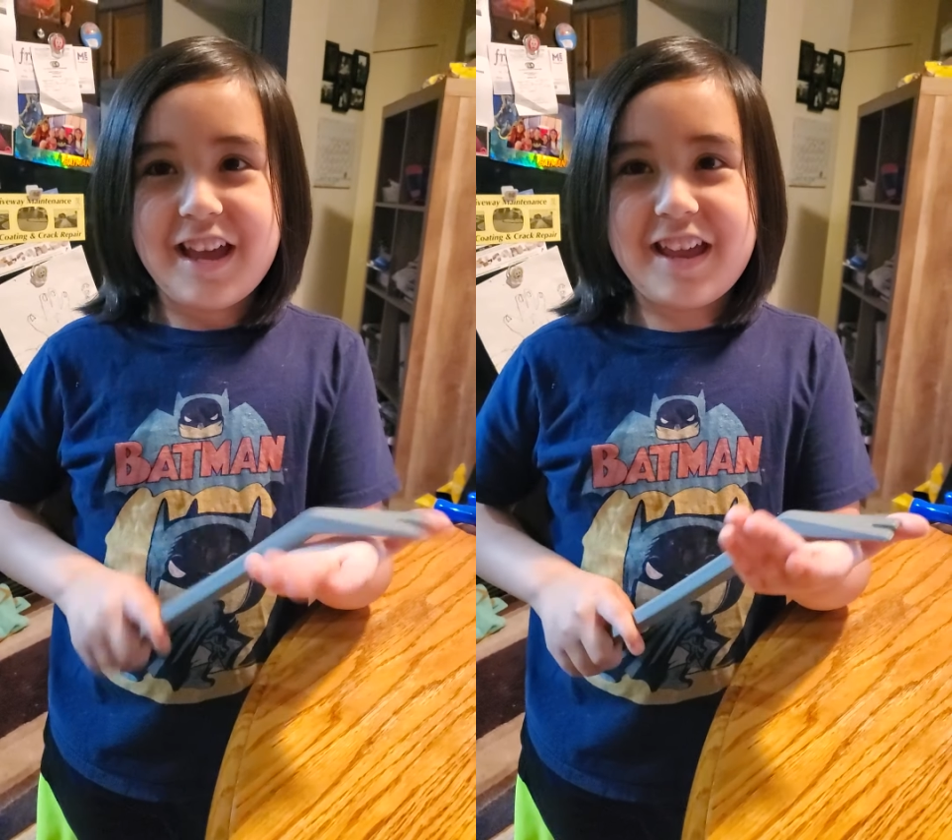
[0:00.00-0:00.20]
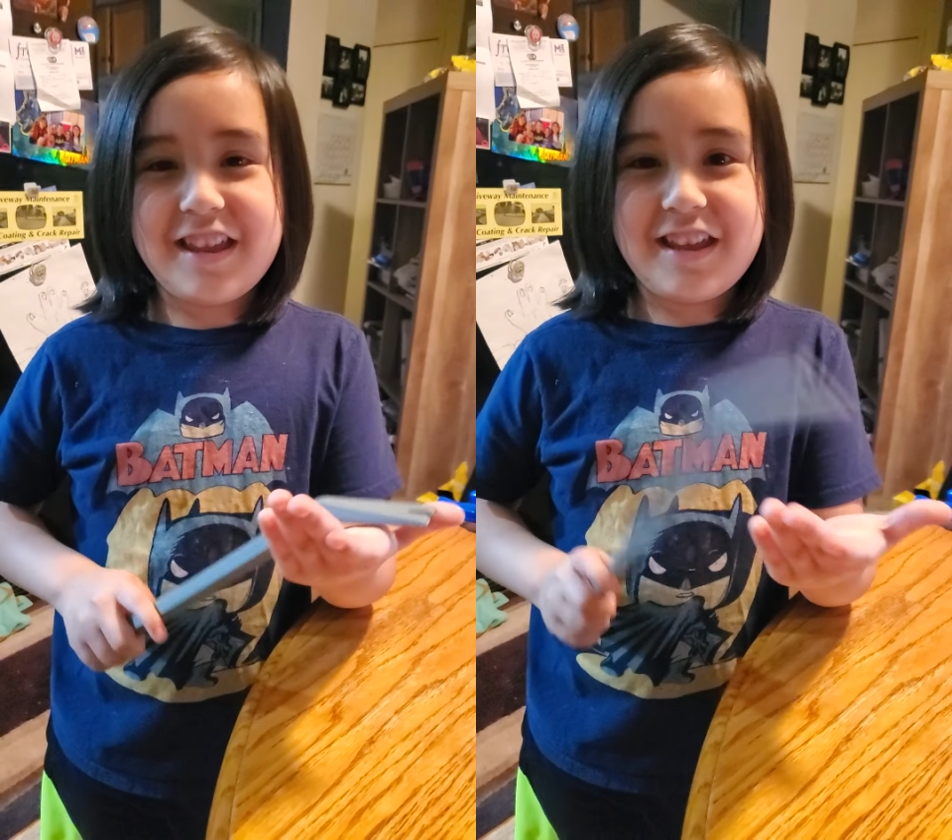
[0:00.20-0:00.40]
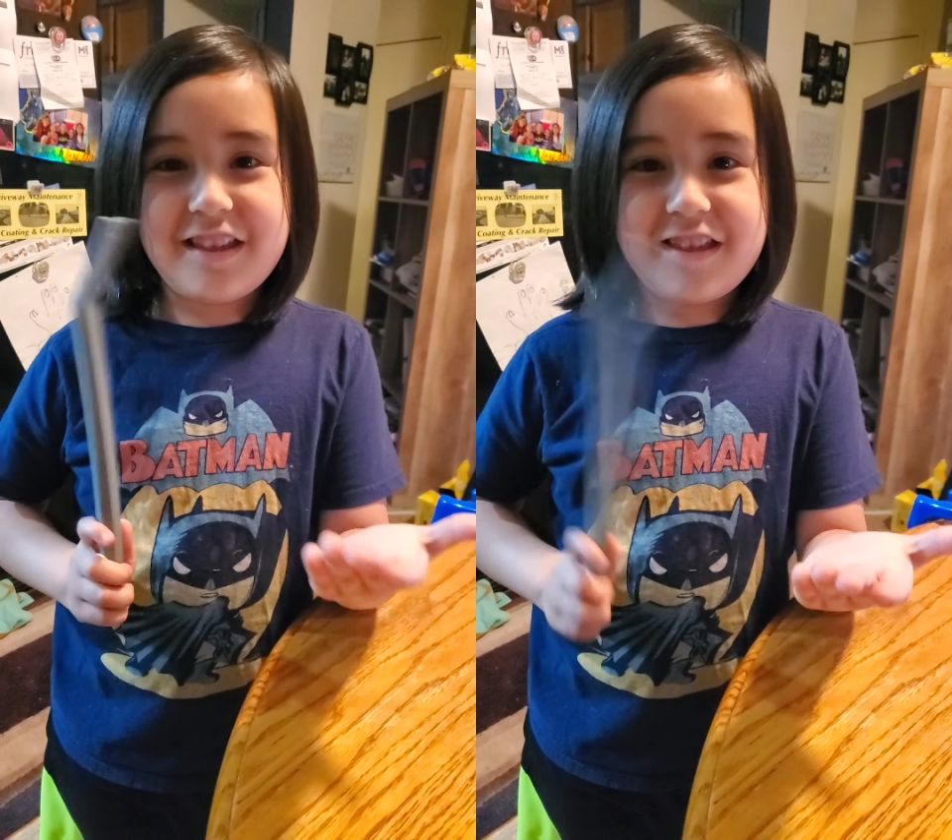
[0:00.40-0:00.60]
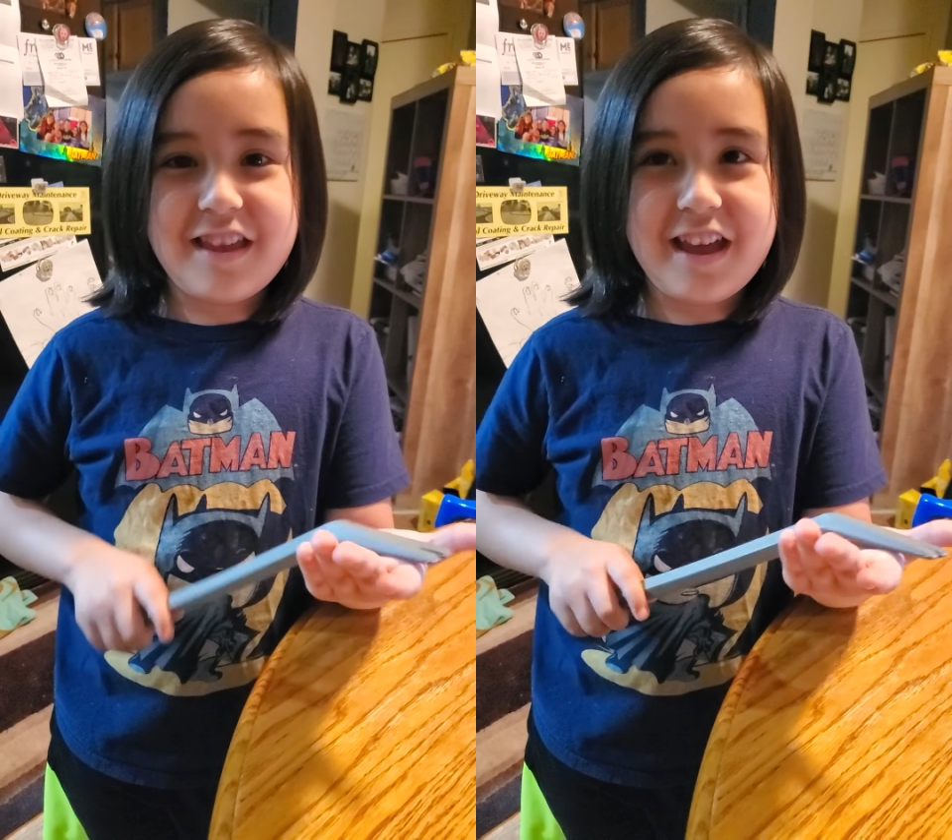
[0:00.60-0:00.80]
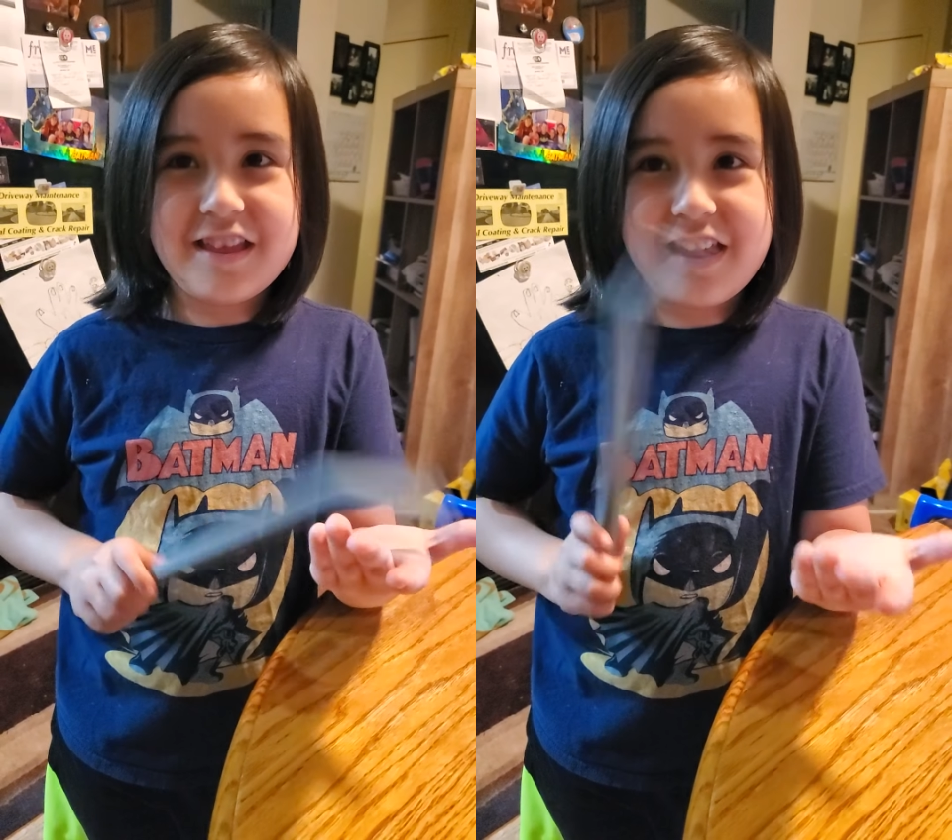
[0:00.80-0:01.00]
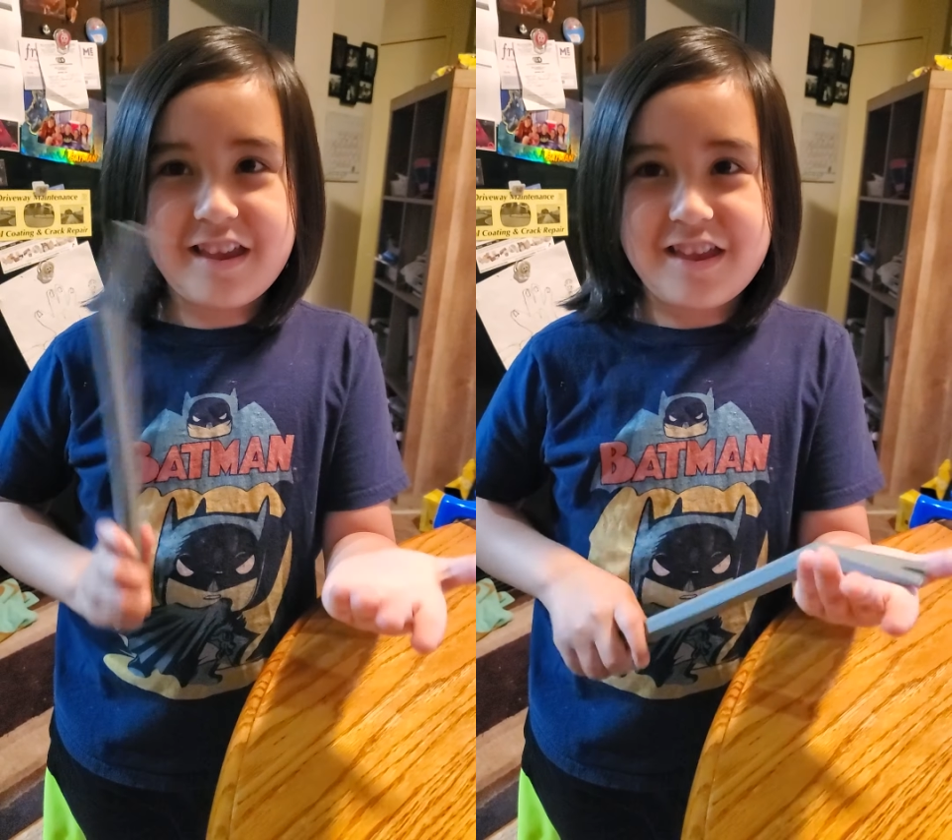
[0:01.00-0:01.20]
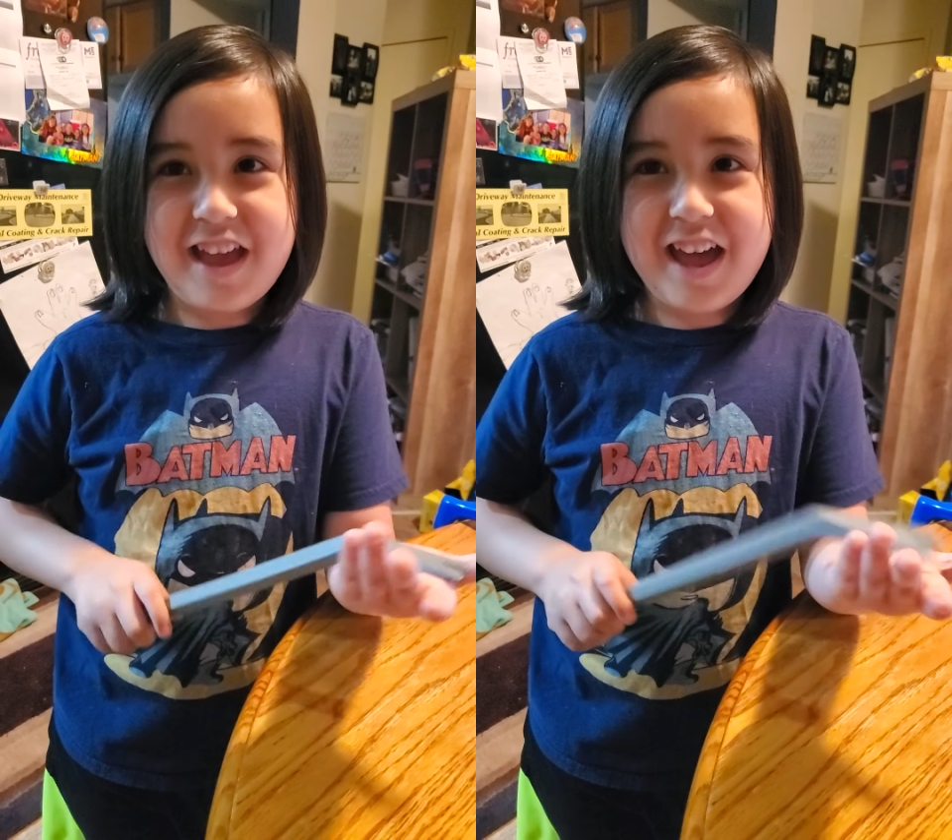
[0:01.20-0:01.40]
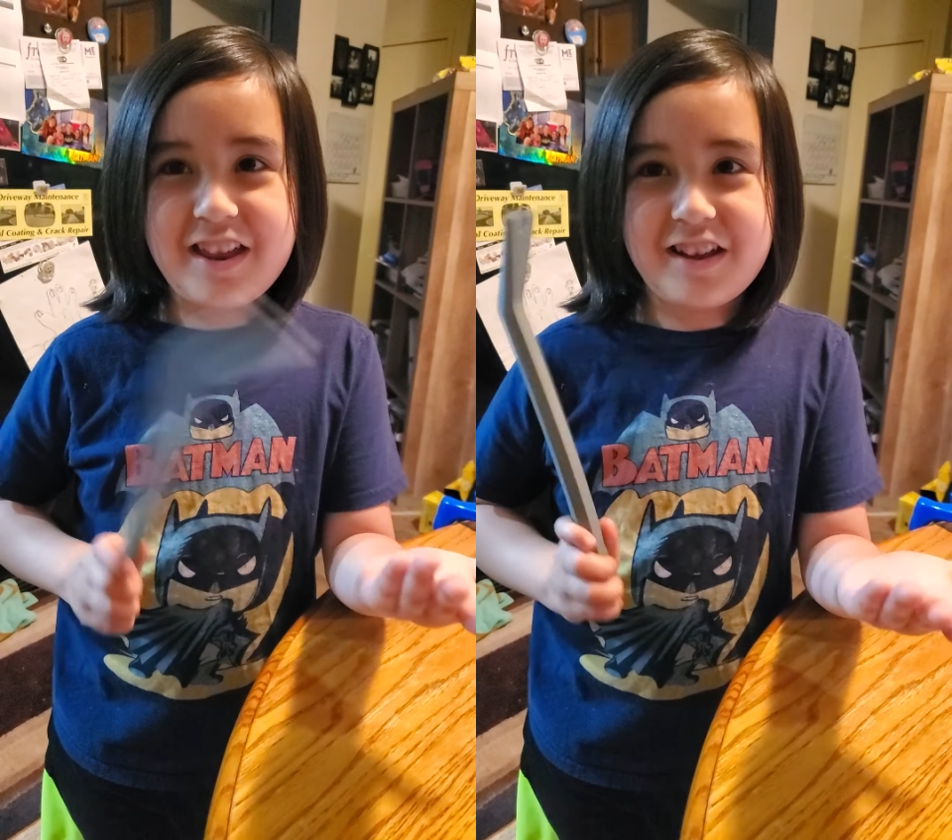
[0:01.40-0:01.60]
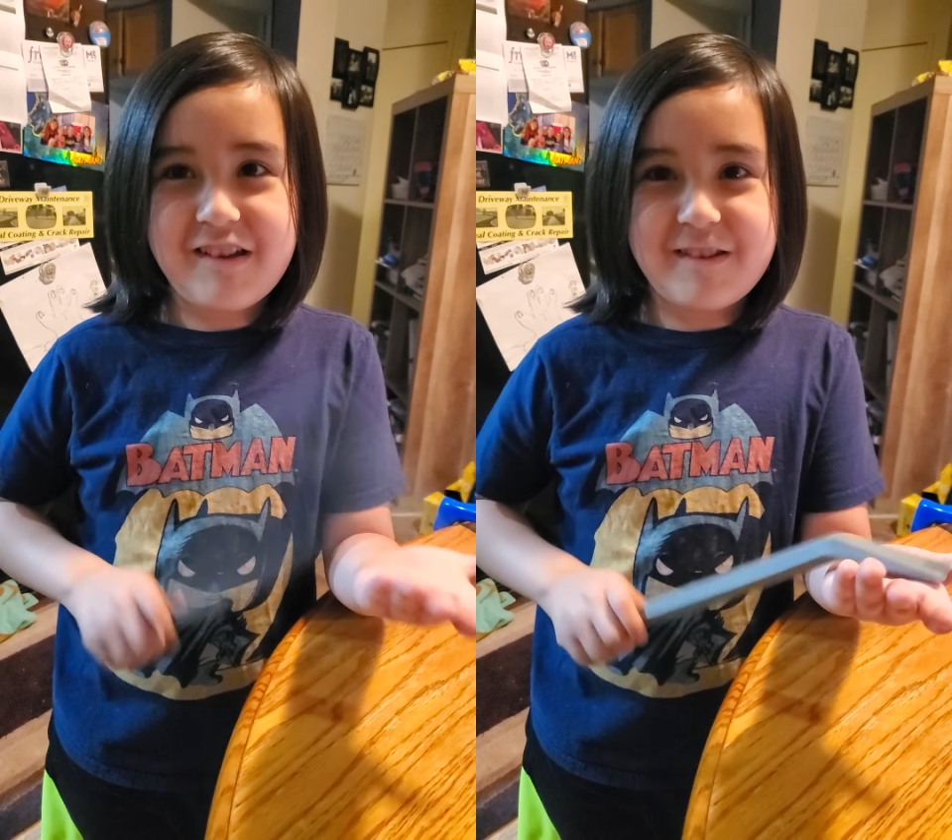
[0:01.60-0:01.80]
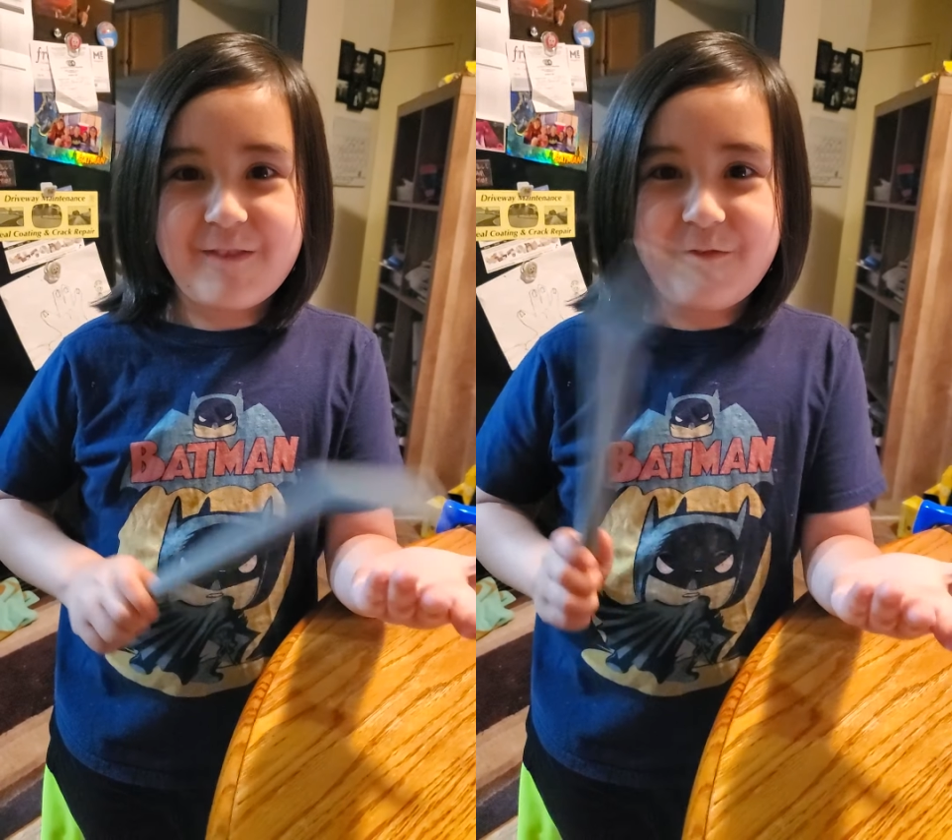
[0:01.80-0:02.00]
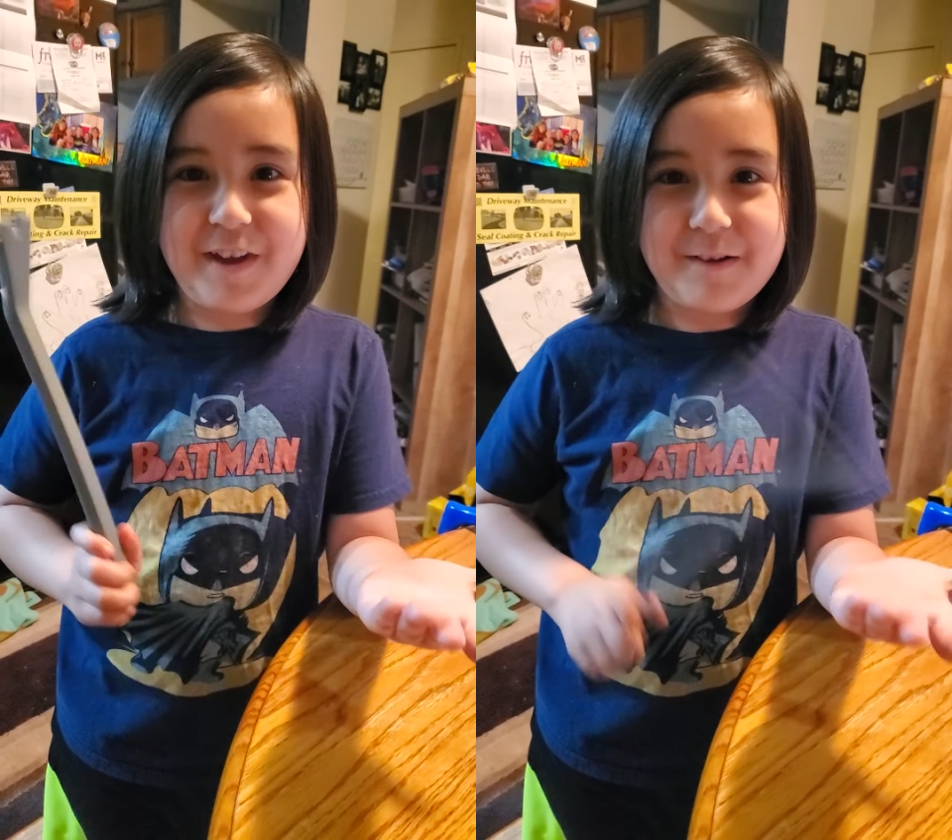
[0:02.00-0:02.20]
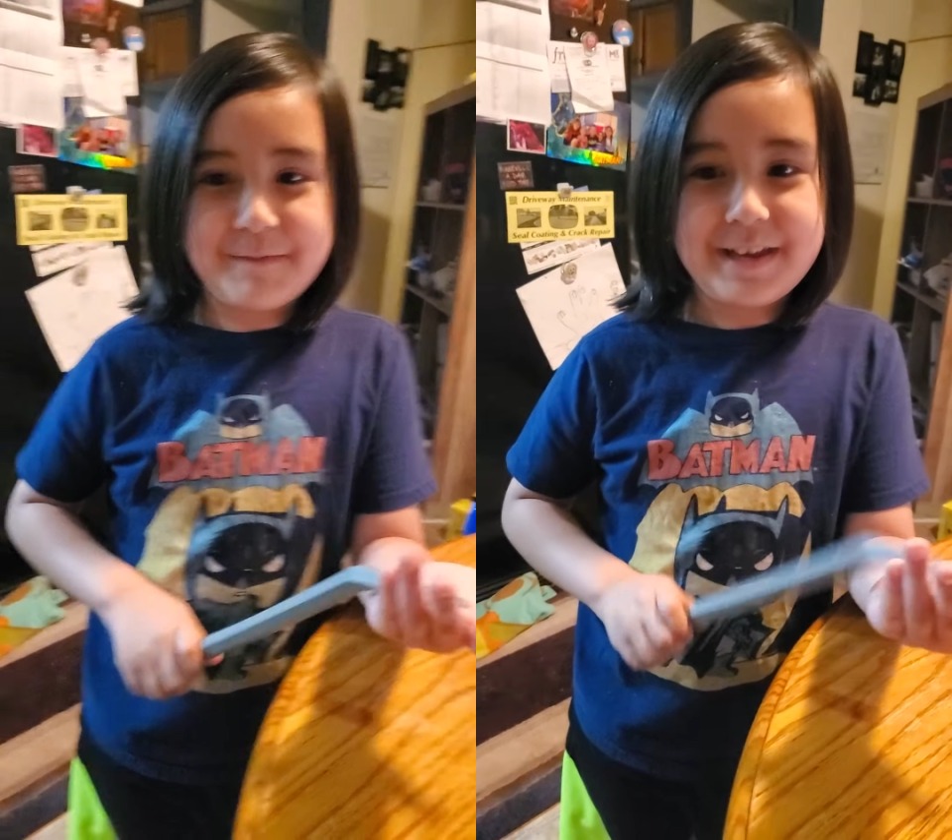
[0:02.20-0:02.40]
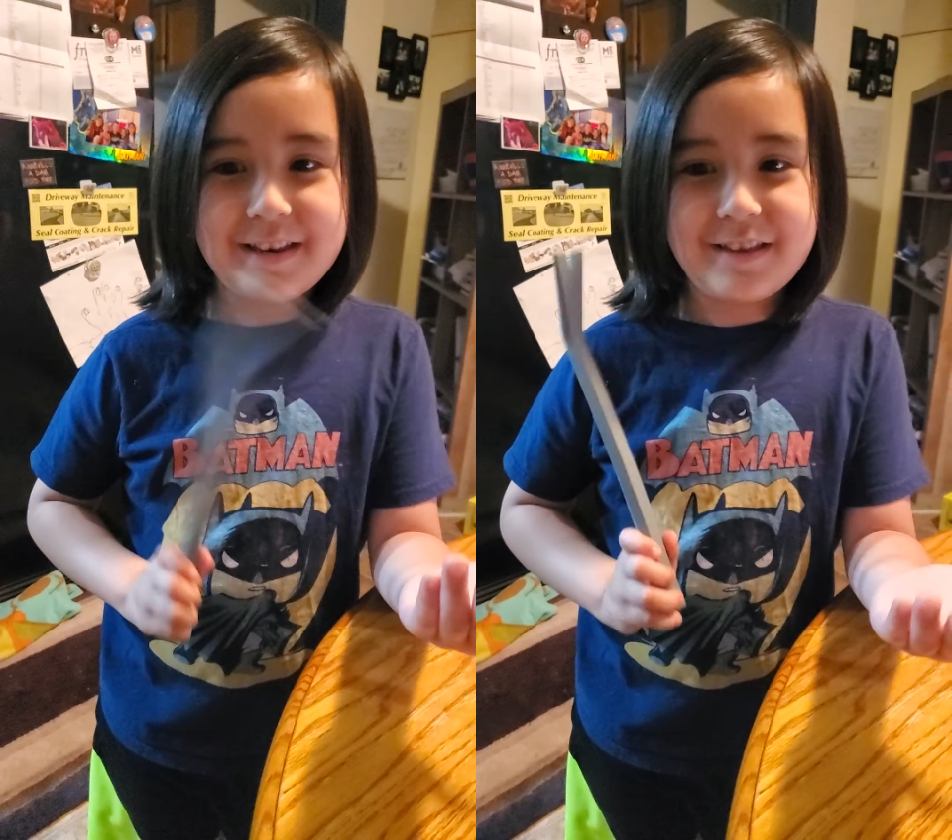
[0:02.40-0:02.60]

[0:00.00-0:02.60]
And there's not a ghost filming.